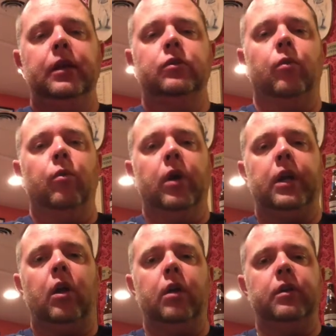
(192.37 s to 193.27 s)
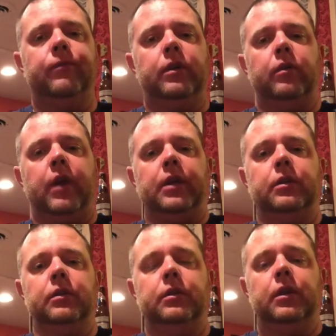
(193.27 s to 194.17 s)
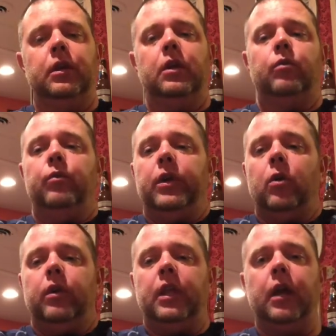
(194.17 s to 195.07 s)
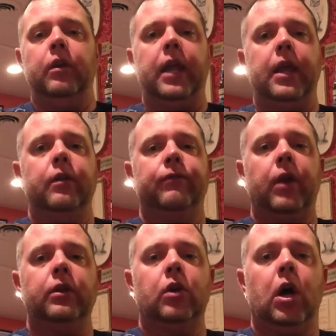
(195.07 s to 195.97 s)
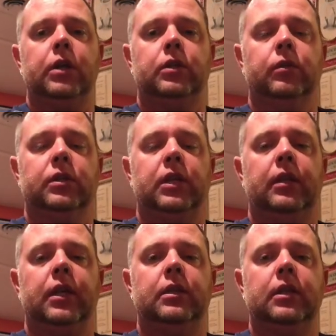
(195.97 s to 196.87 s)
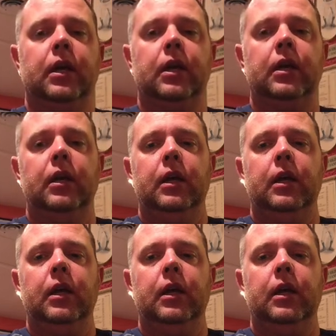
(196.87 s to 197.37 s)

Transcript: So we're working all different directions. When we go to the underhand or front toss, you'll see that,